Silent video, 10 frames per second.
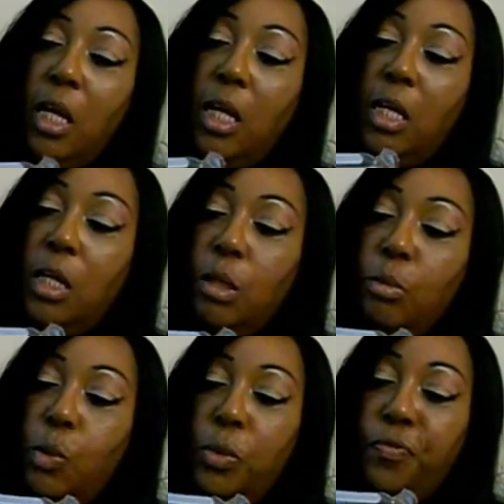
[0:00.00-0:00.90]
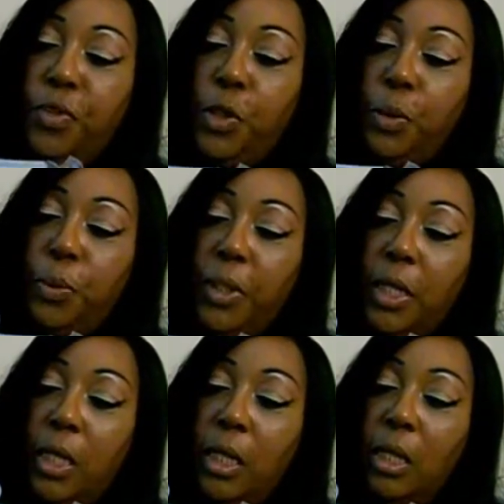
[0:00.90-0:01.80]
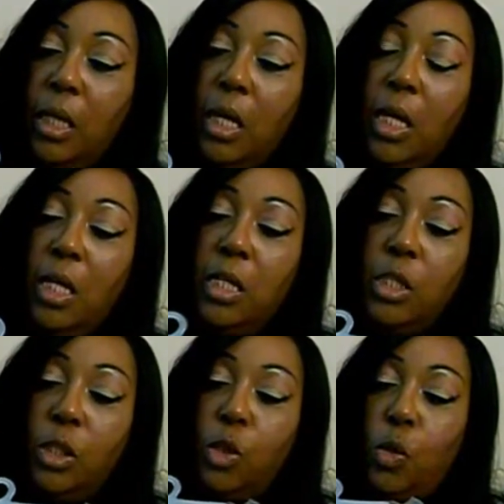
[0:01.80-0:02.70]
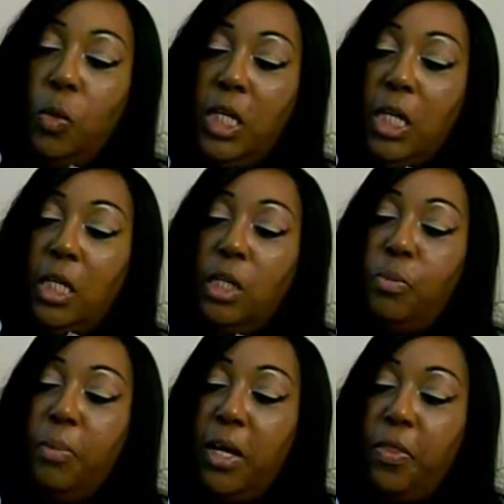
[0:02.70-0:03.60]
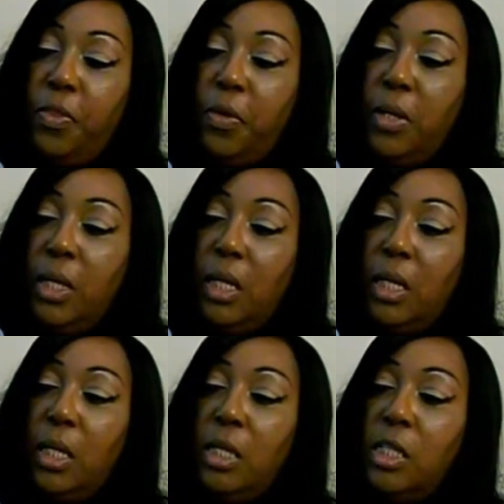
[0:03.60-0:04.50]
It comes with two in it. It is a 20-inch by 30-inch,